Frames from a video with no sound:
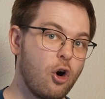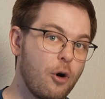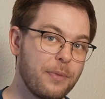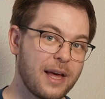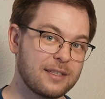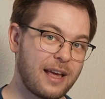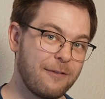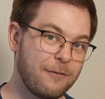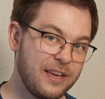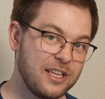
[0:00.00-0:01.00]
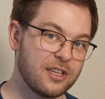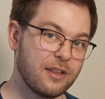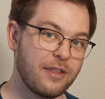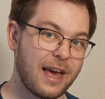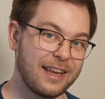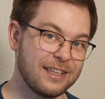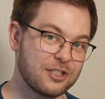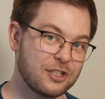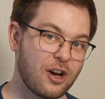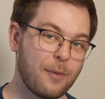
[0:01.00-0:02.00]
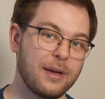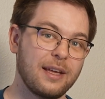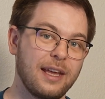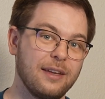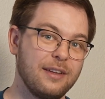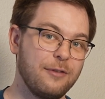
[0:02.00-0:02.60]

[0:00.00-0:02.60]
I hope that's a feature that is coming in the